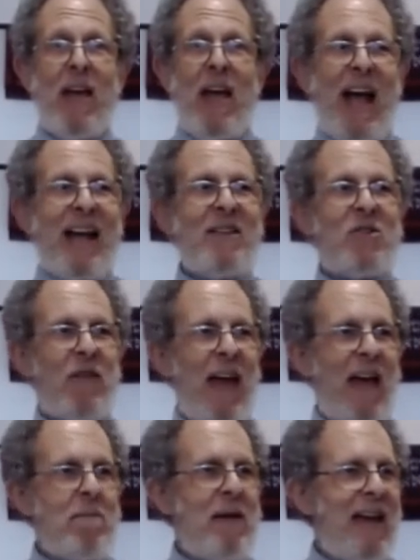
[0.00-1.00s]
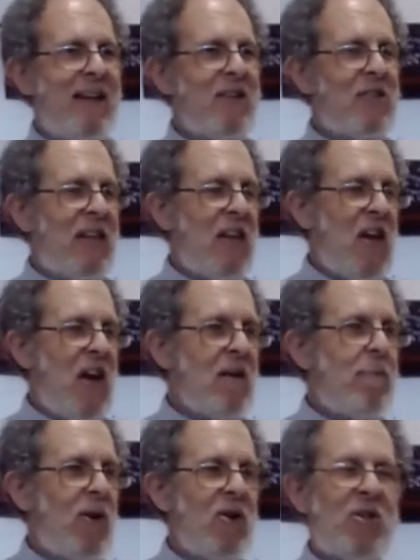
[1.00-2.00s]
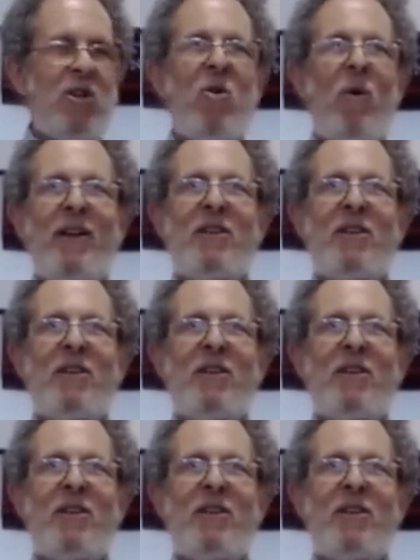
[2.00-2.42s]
And so that means that the young person who